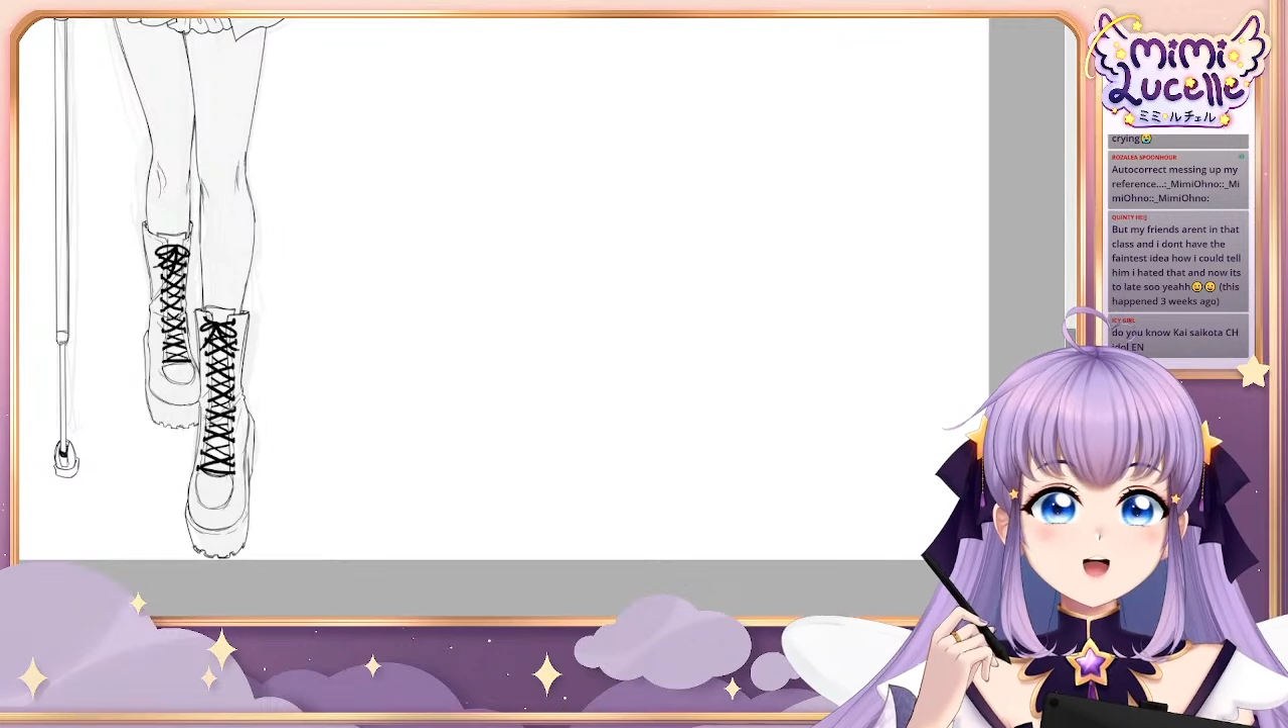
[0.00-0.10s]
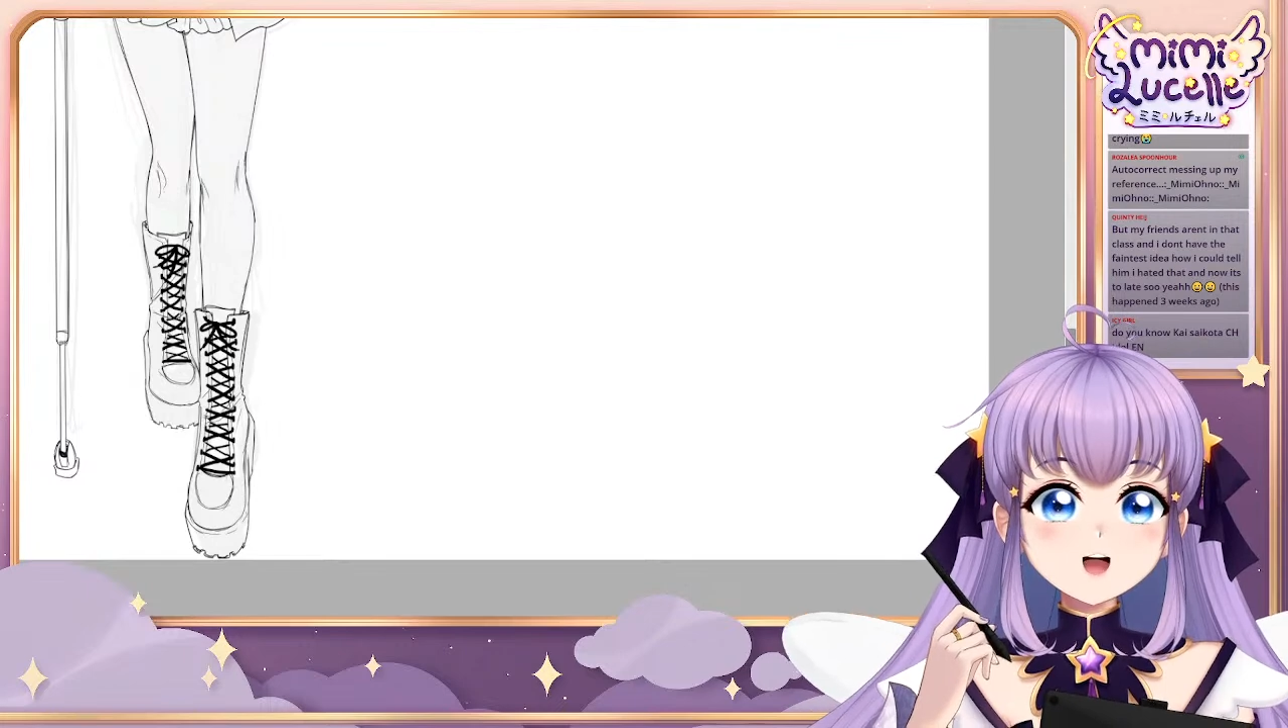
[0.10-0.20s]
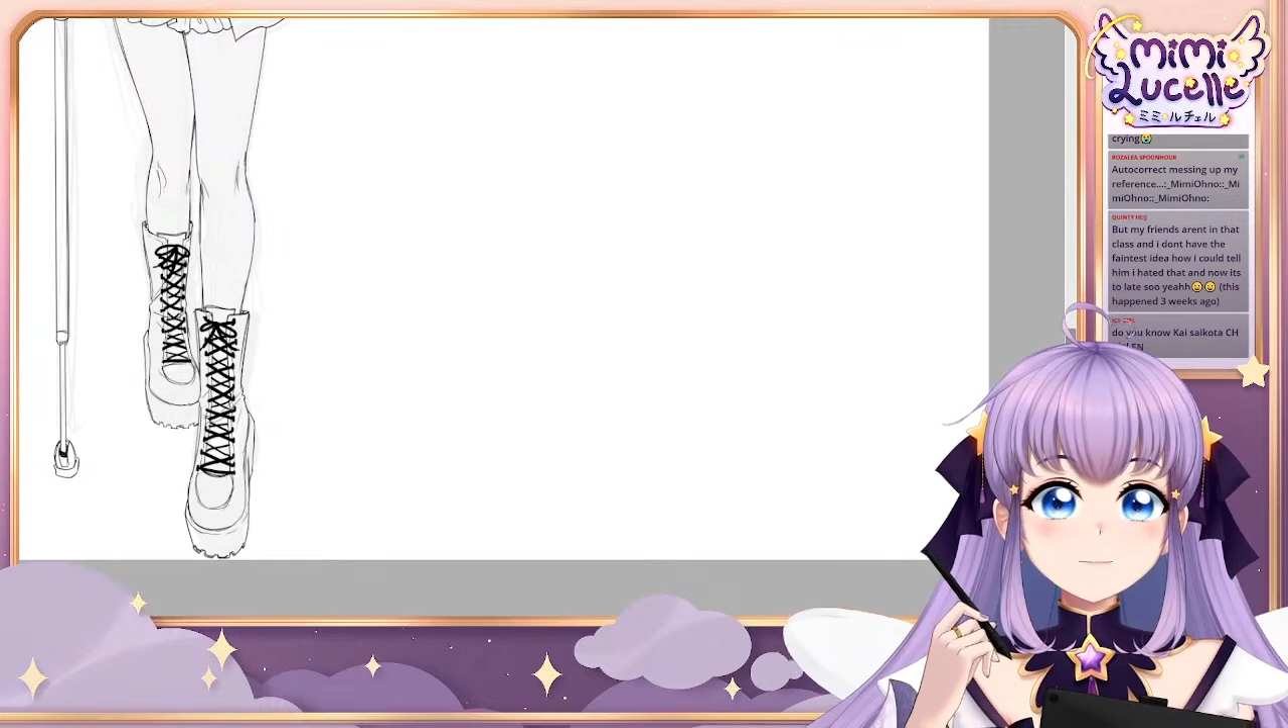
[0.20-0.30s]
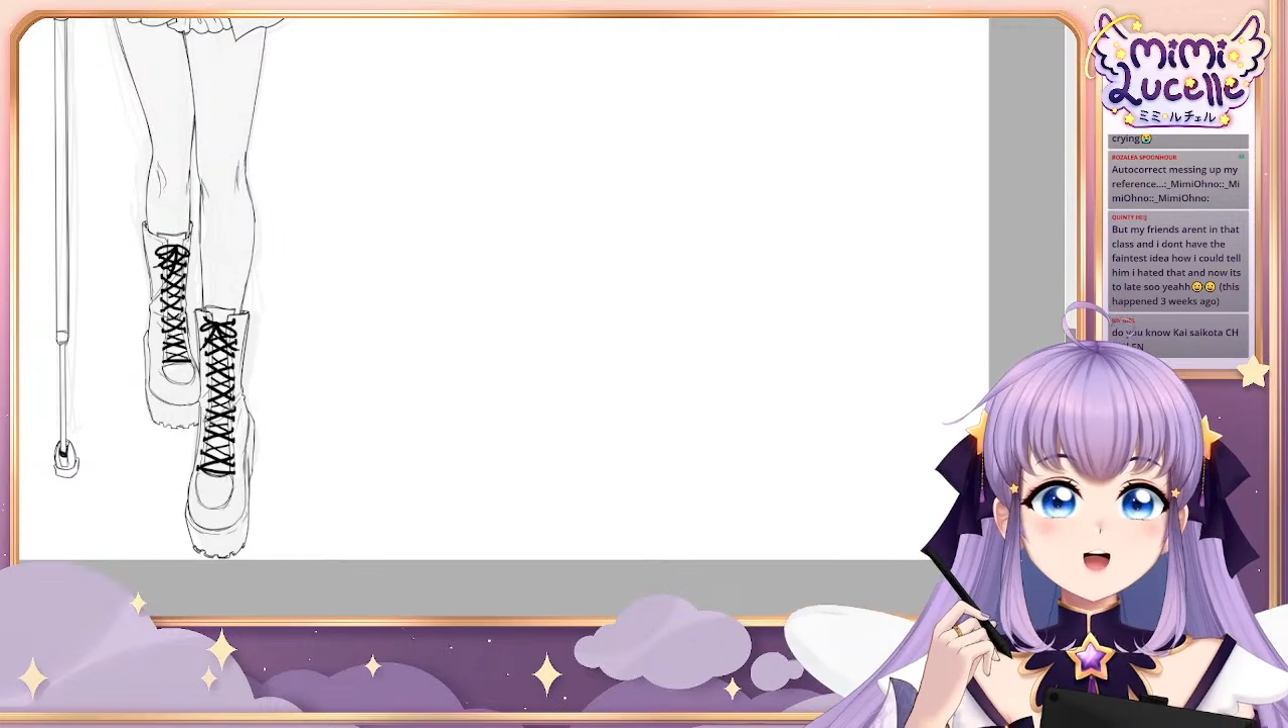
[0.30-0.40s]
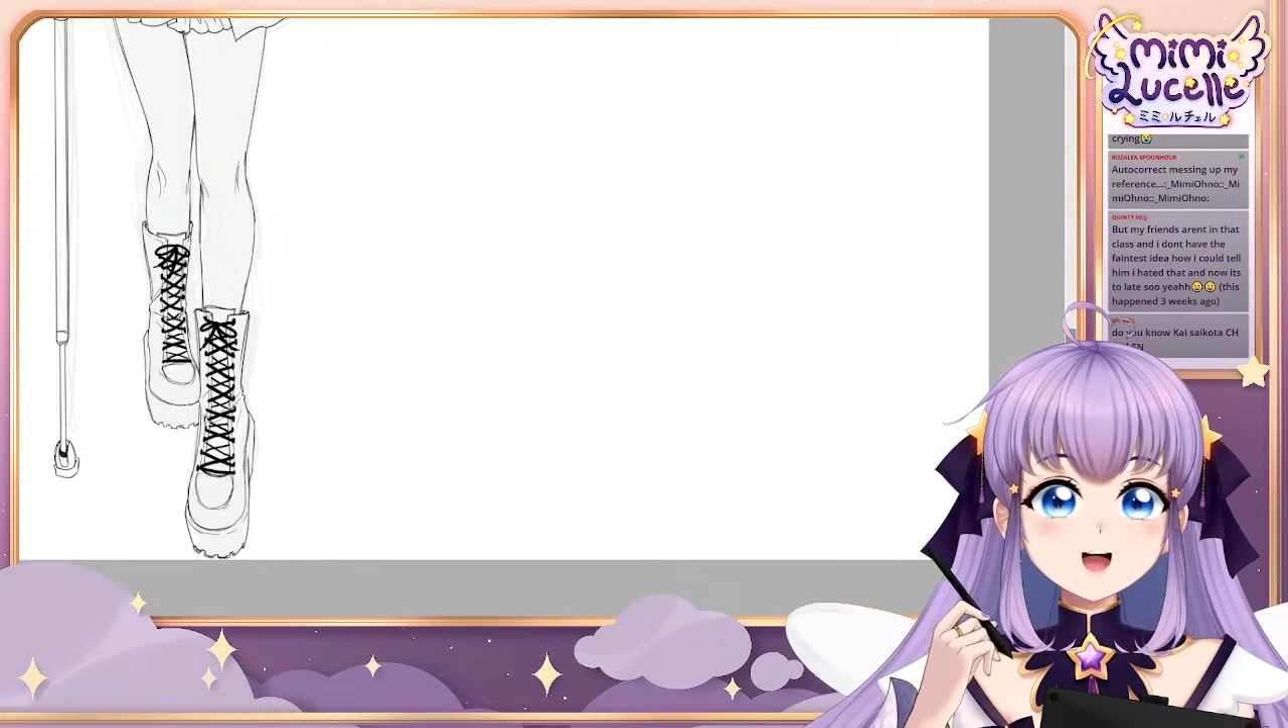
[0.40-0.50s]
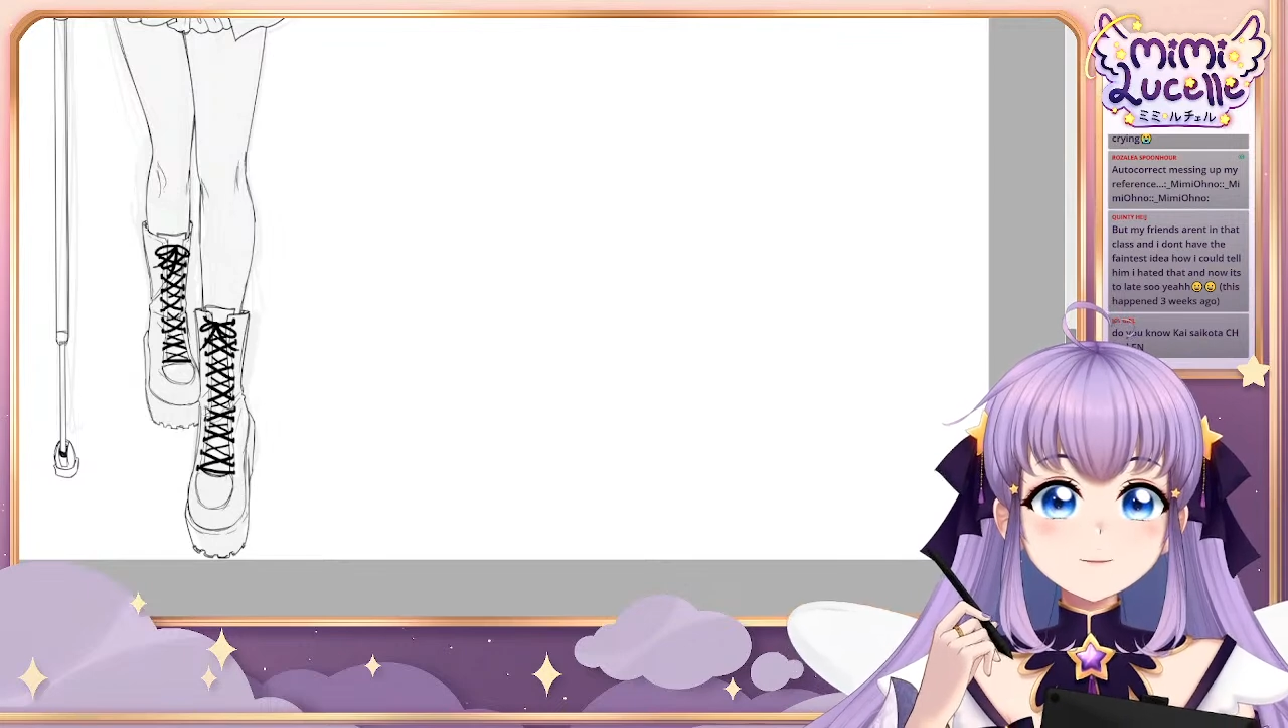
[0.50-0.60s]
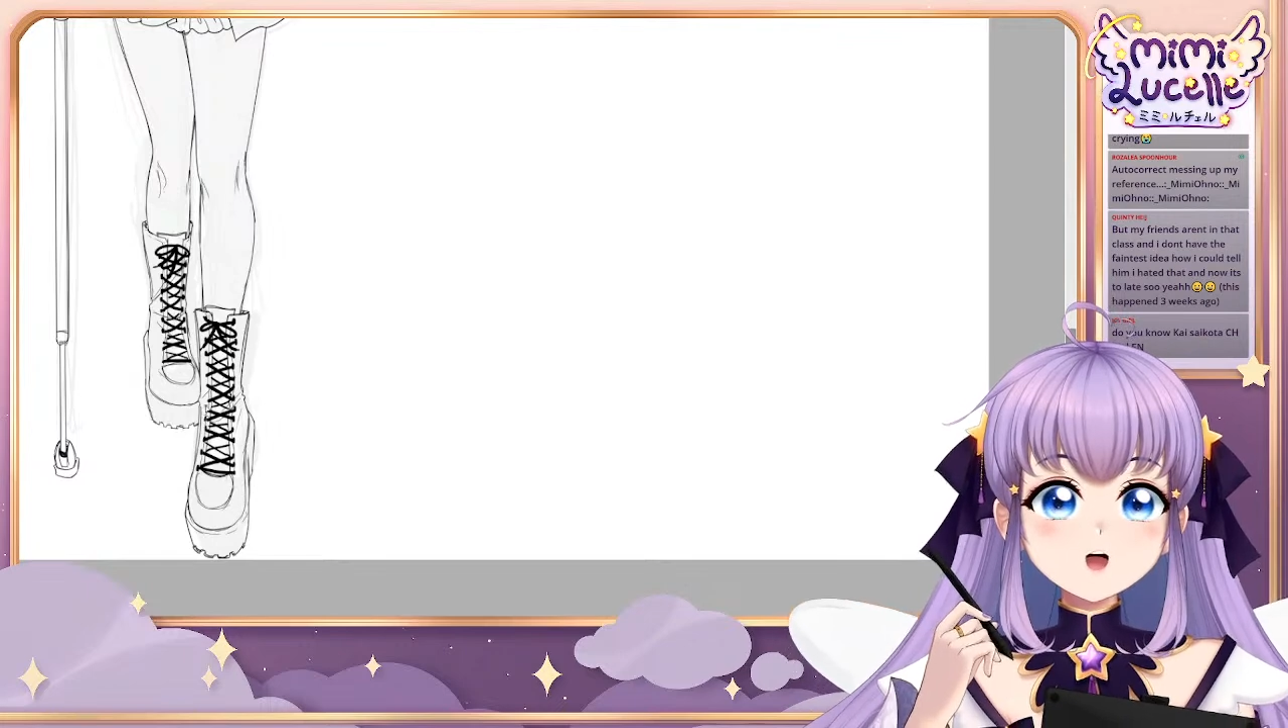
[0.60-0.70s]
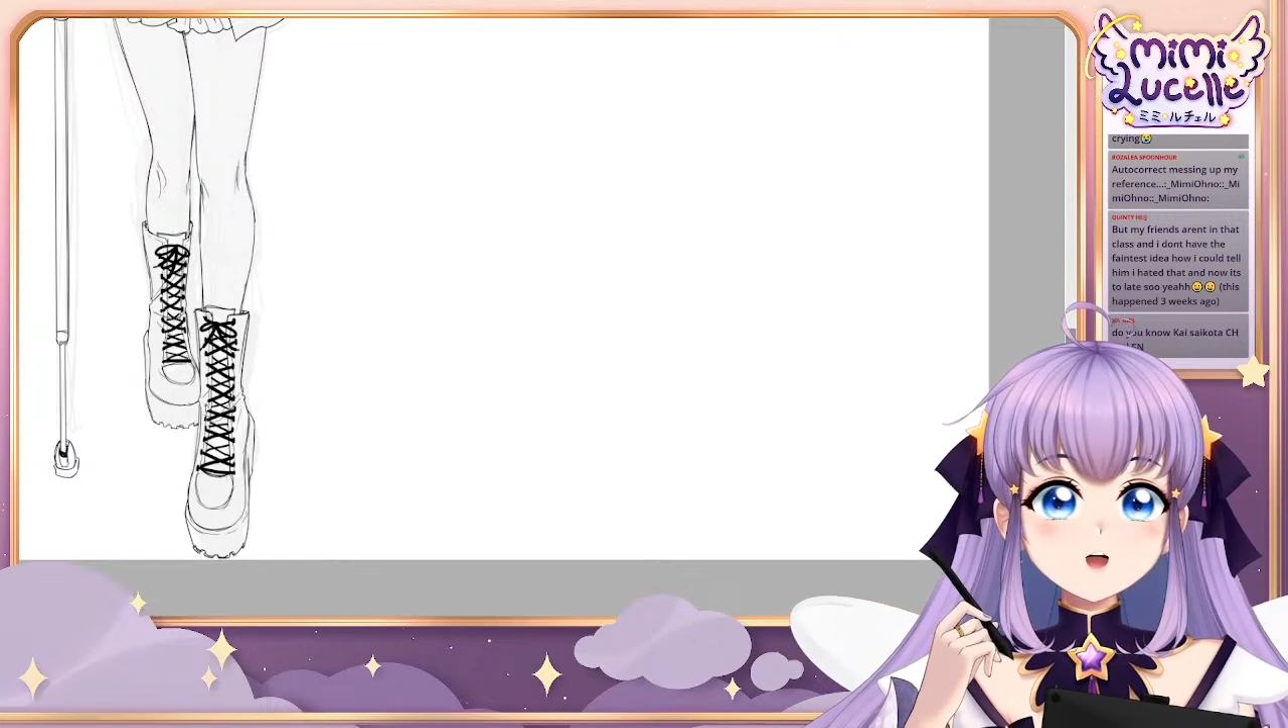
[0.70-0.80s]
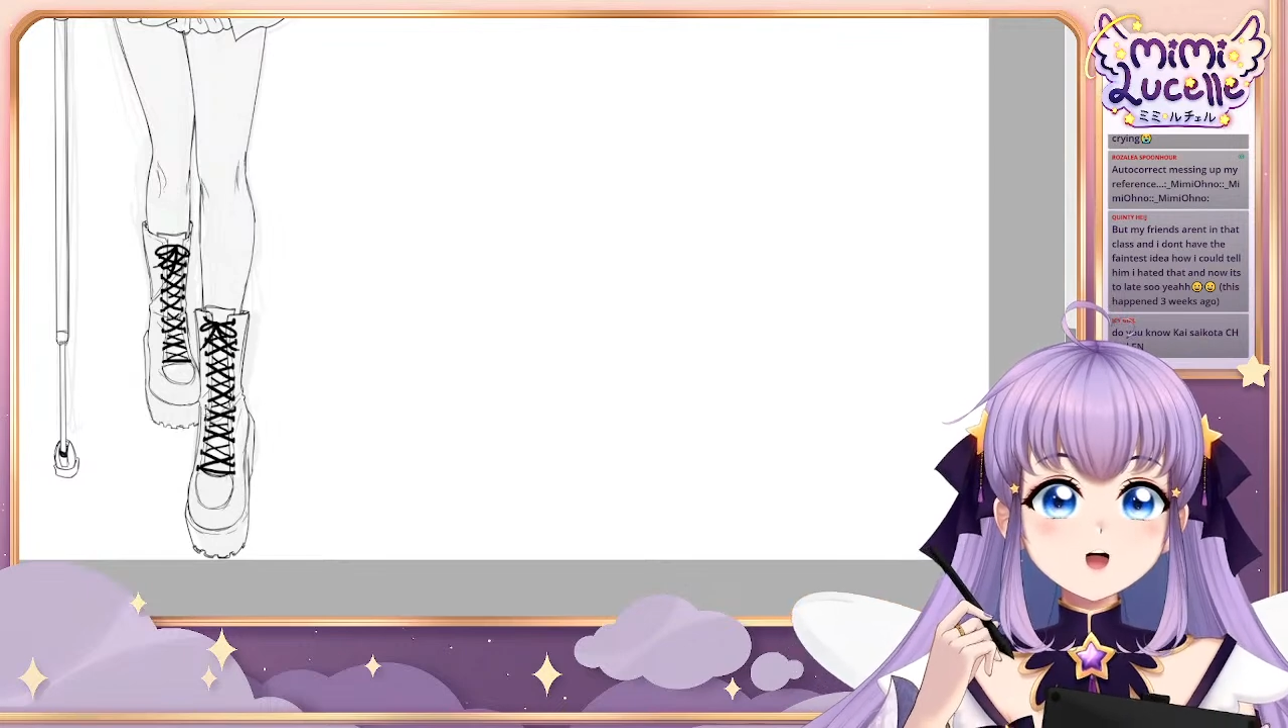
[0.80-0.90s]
in my life where I was like,